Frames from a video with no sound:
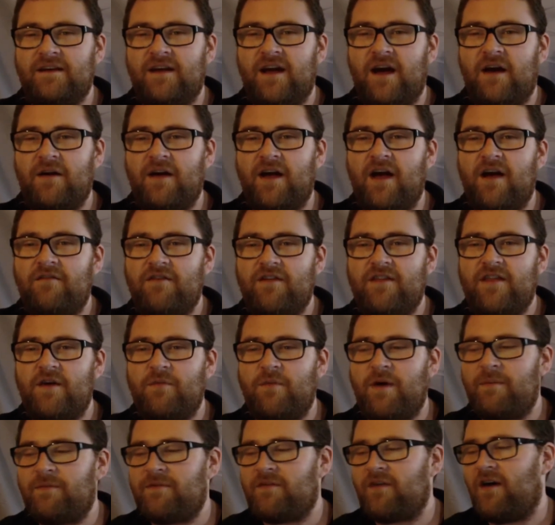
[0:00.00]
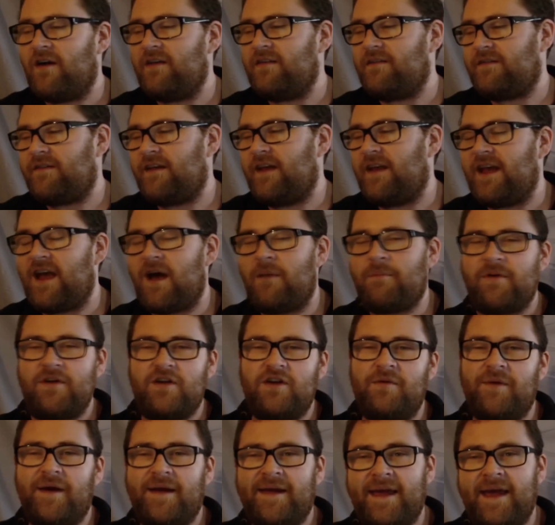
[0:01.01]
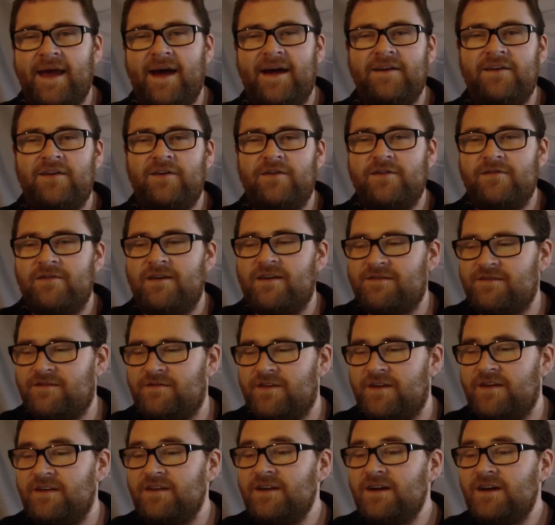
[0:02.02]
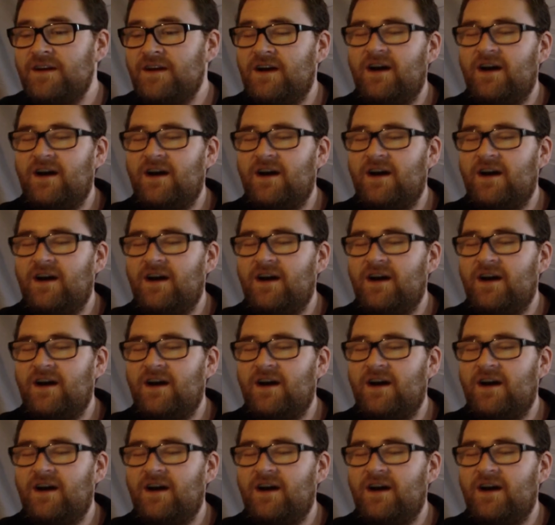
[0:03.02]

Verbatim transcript: going over to their website and setting up a new account and all the rest of it.